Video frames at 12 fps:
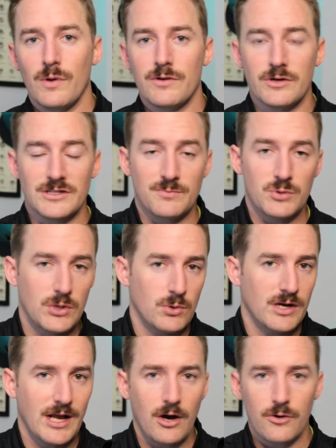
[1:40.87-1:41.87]
whether it's
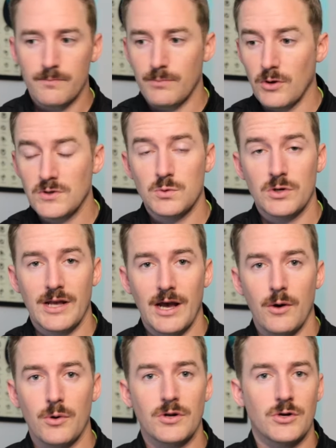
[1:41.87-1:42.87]
pre workout, post
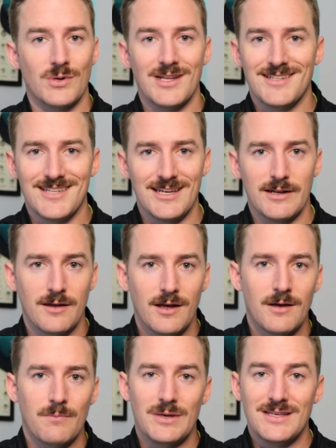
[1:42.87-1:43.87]
workout,
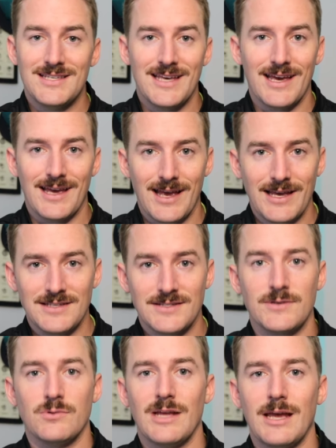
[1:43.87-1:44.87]
creatine,
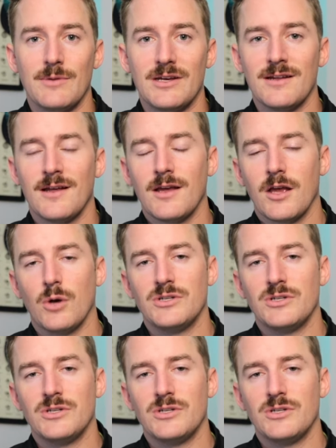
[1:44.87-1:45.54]
BCAAs, you name it.